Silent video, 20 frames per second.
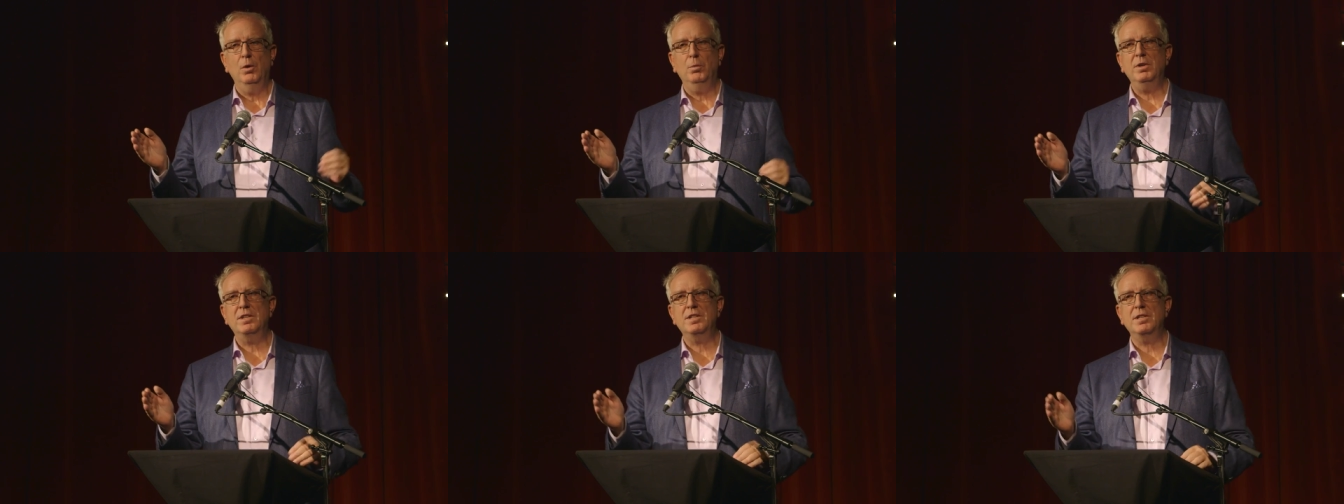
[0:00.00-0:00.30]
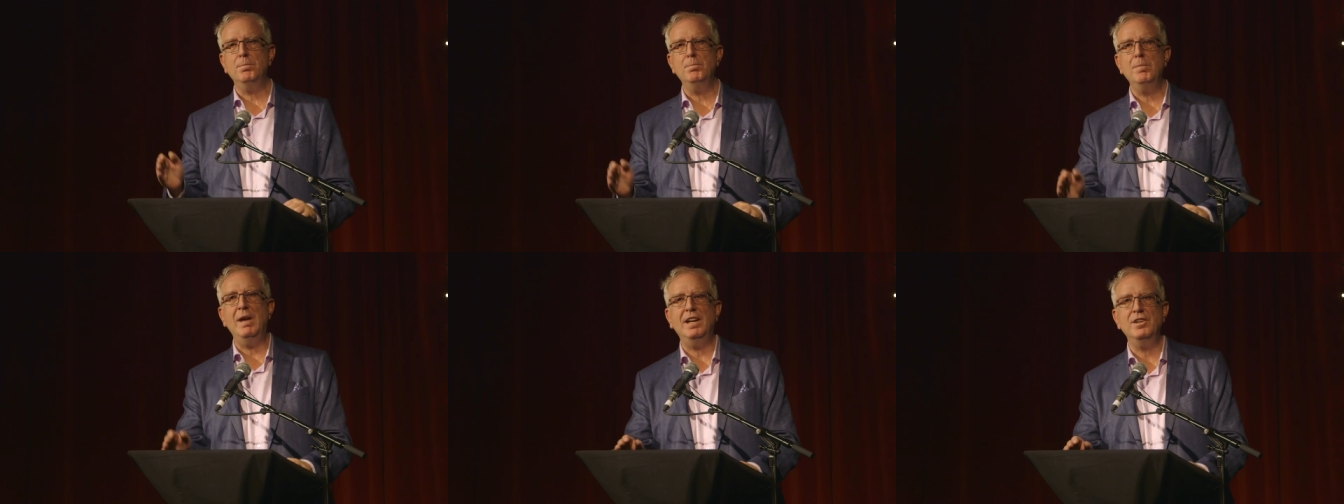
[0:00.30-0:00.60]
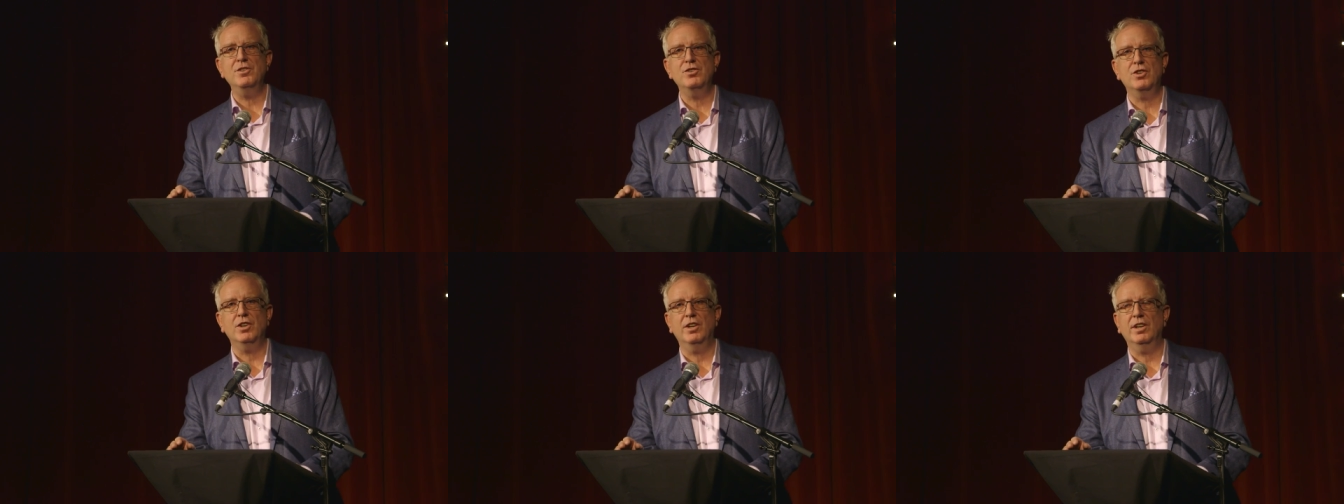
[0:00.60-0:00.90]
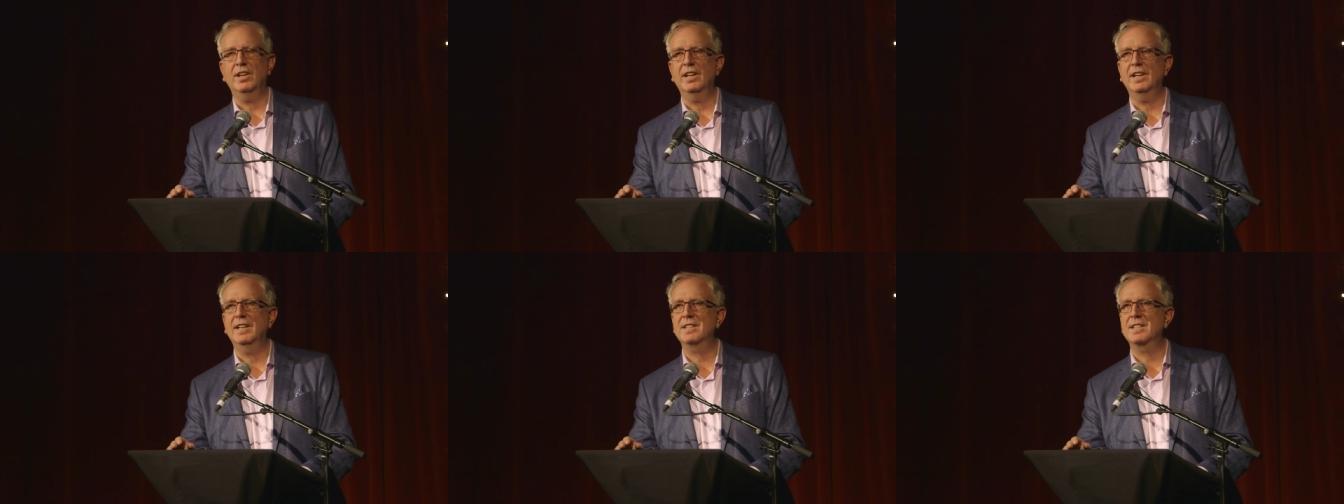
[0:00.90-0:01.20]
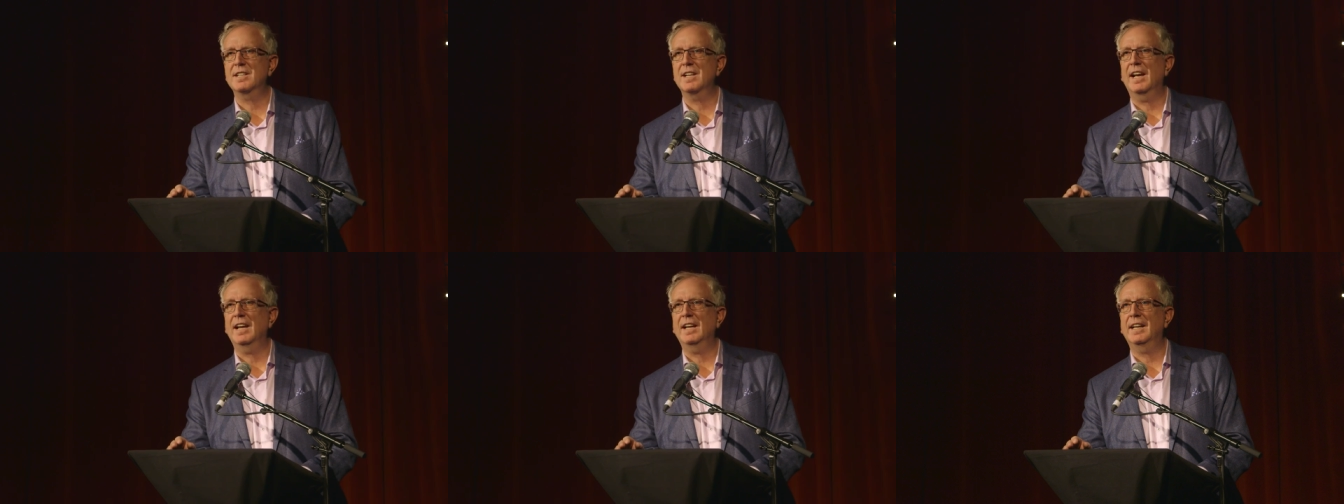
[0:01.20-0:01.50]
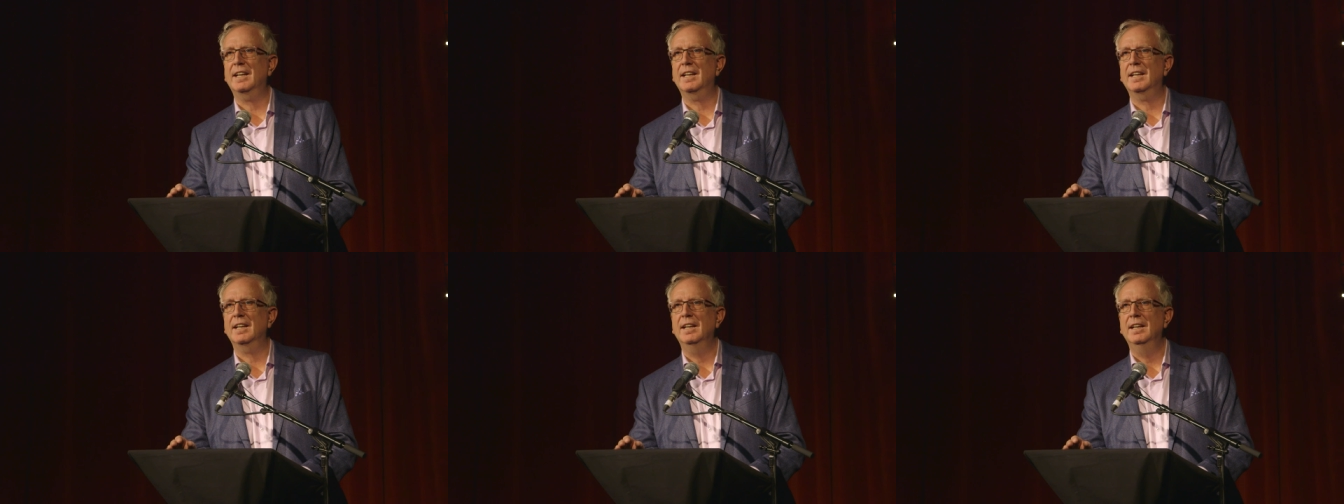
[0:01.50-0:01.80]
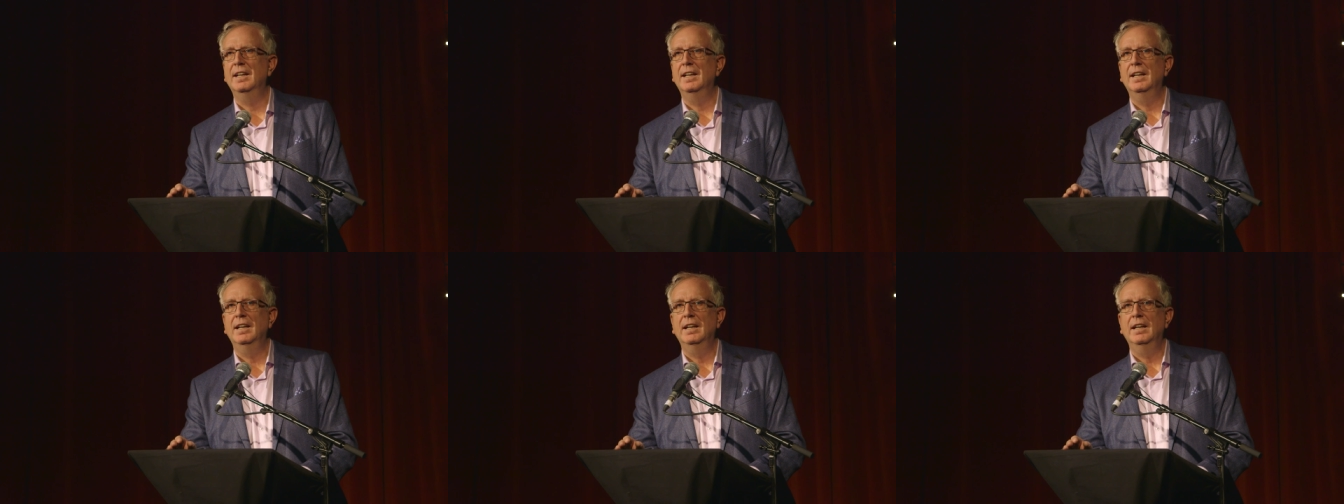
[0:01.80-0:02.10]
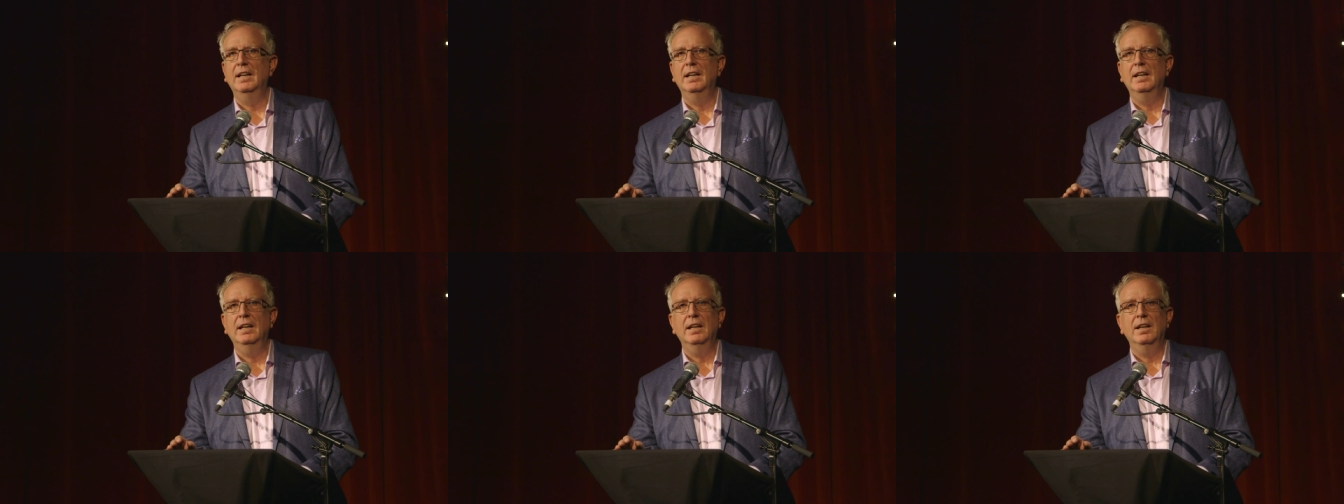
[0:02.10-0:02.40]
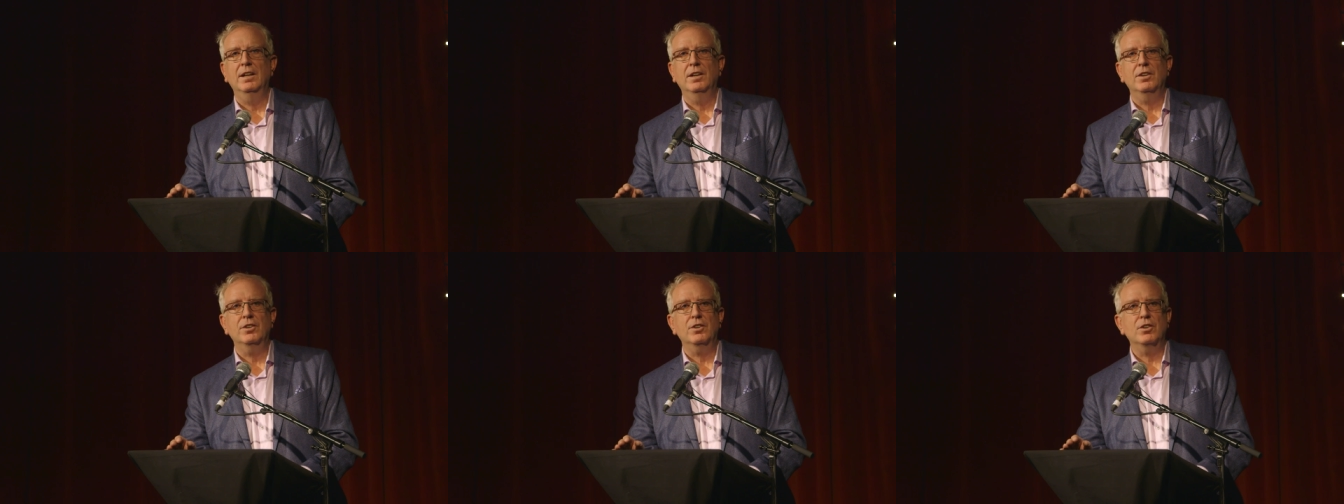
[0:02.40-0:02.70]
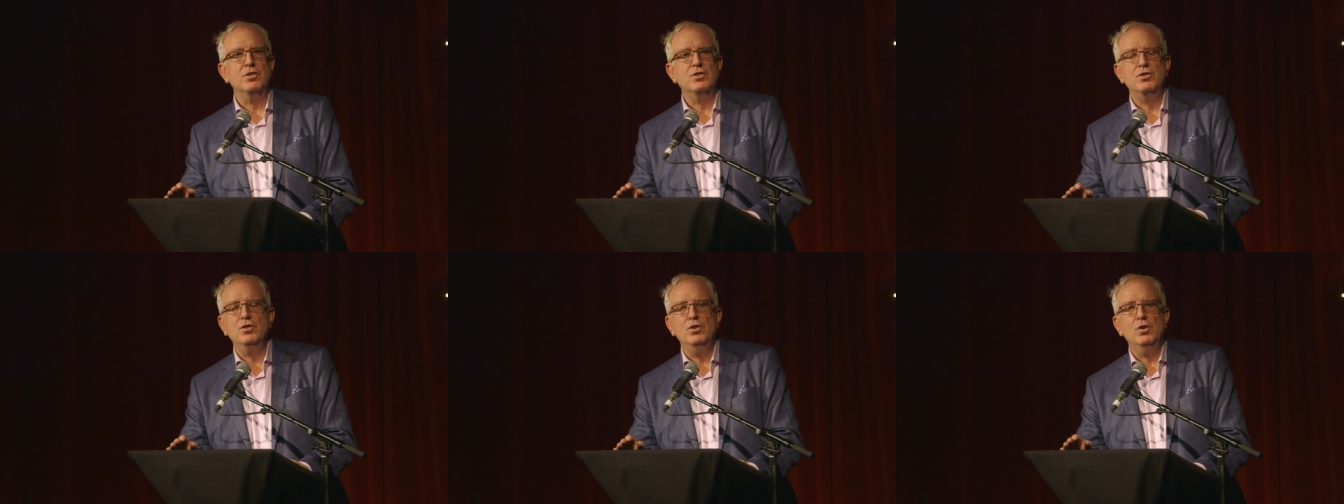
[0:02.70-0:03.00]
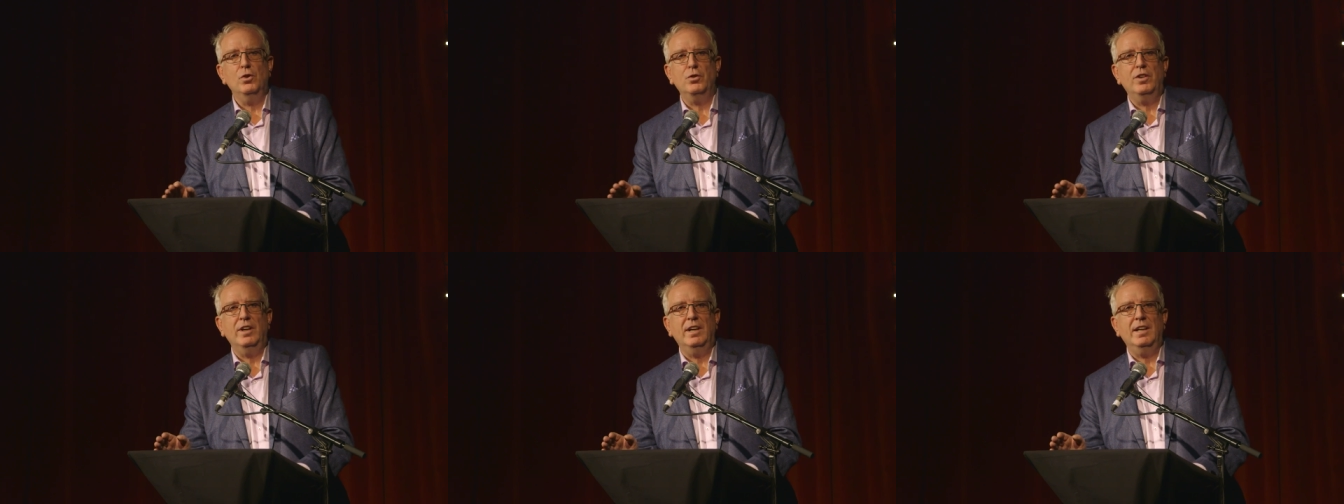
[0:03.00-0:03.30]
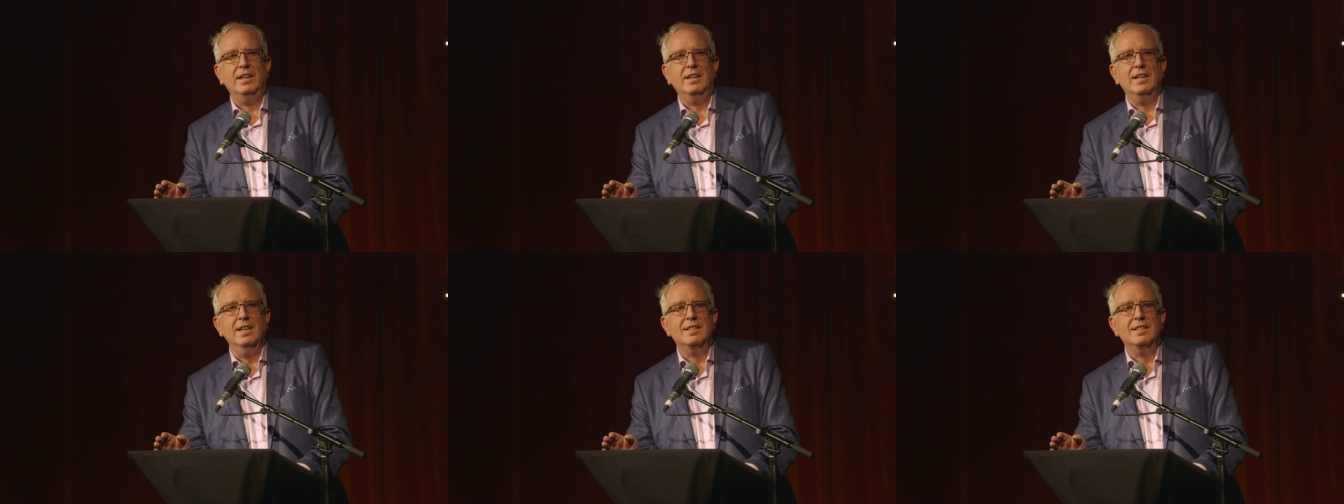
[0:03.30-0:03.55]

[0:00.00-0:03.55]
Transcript: With dementia, it's like there's nothing,